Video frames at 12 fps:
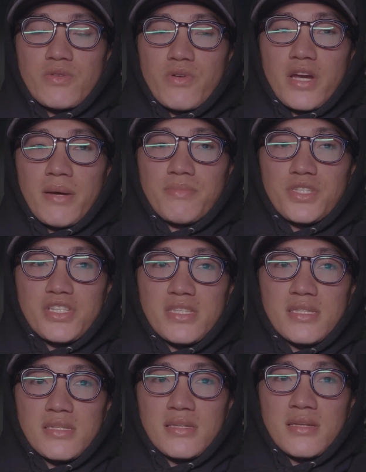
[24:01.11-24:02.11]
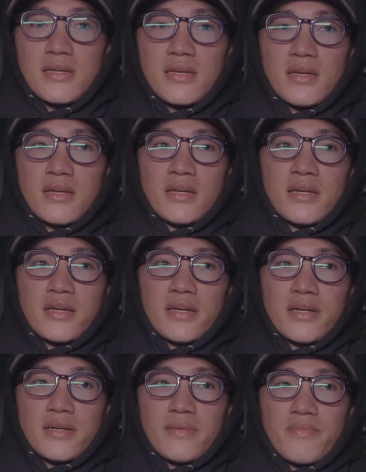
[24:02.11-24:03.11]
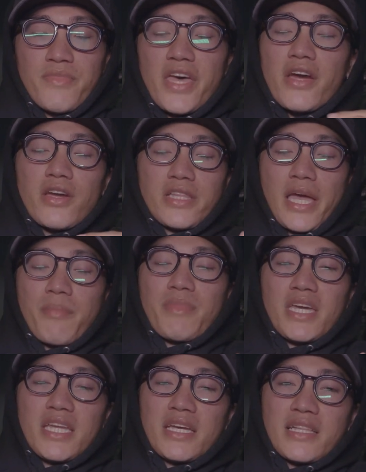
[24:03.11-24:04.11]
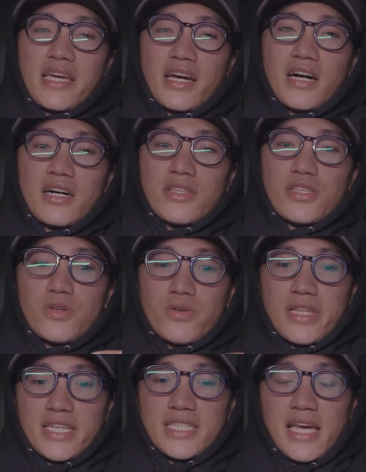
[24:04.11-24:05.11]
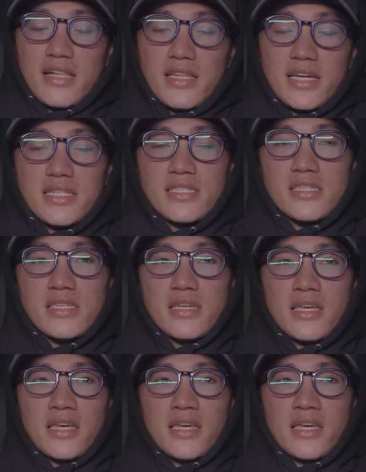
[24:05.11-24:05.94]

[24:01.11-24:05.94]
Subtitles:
where I'm just there and like meeting like all the sort of like deadlines.